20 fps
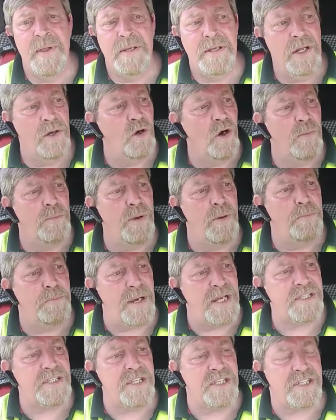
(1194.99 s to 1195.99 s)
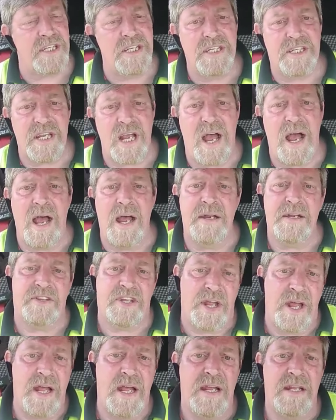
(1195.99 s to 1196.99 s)
you know, about businesses and
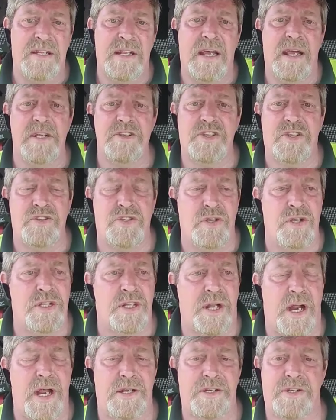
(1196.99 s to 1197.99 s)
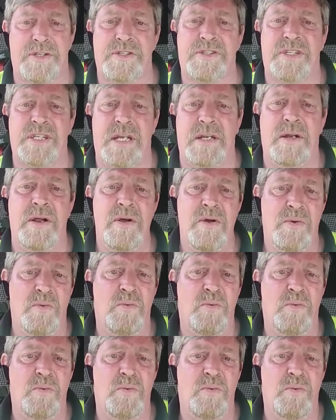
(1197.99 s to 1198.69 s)
uh, the Institute of Directors saying,